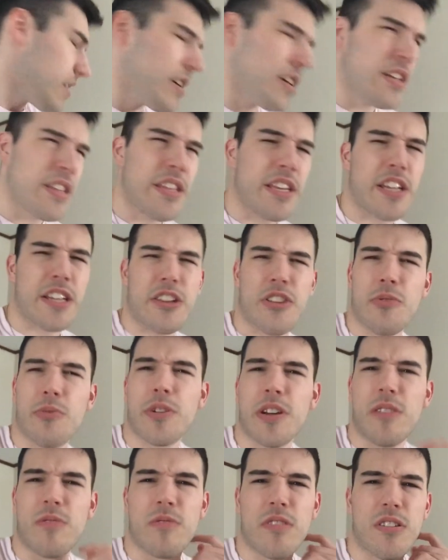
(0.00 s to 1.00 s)
I think another one
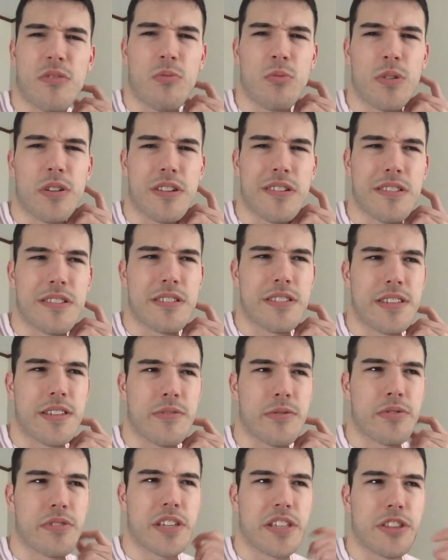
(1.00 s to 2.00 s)
I read was it
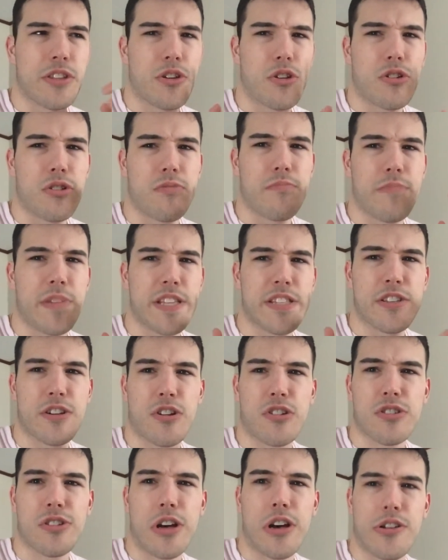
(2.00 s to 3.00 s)
was like their means their
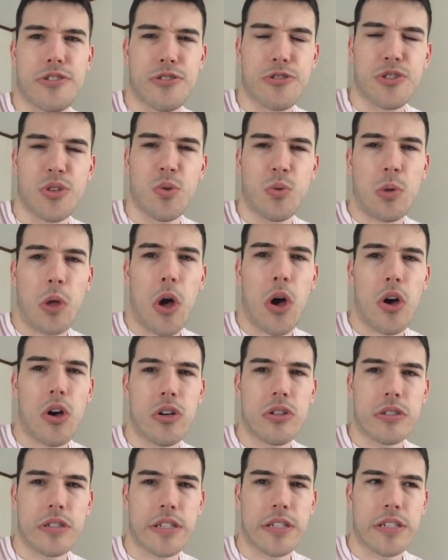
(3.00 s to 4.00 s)
claws are too
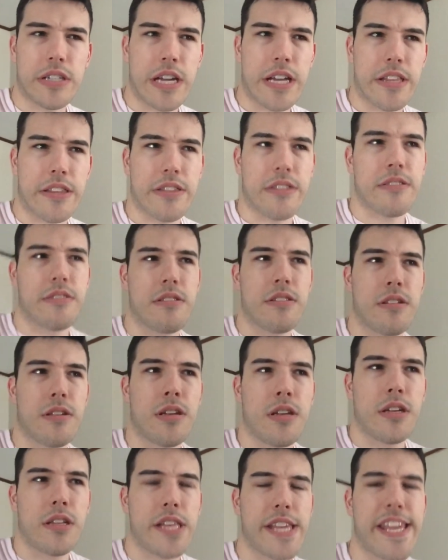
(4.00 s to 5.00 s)
long and
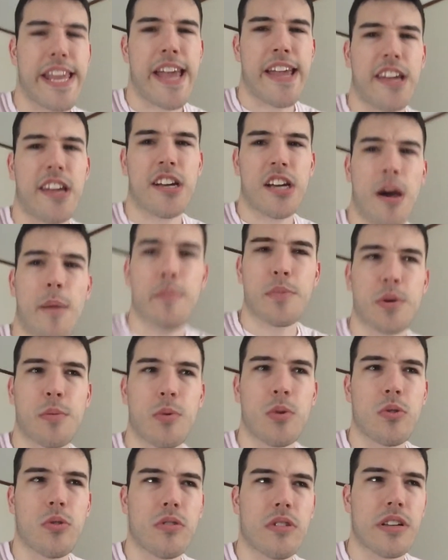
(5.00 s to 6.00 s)
they can't get
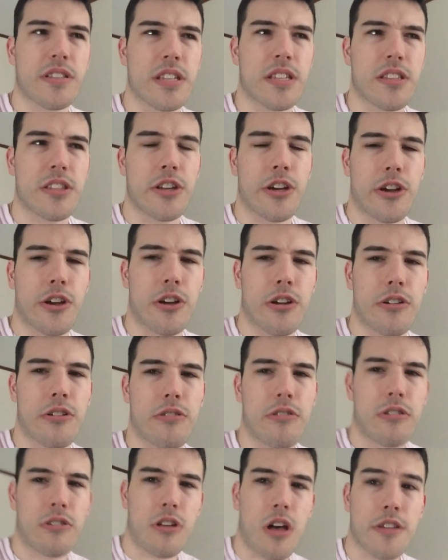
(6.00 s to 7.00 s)
comfortable because their
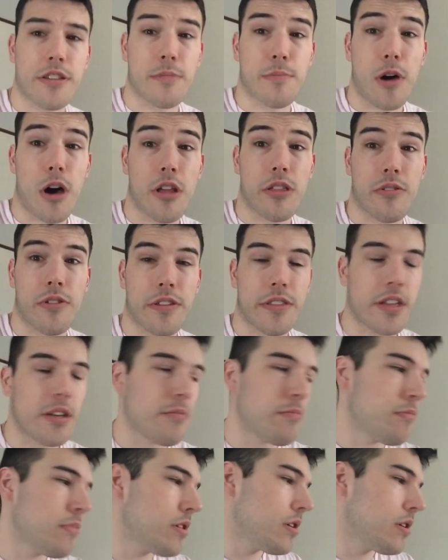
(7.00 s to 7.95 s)
claws are bothering them.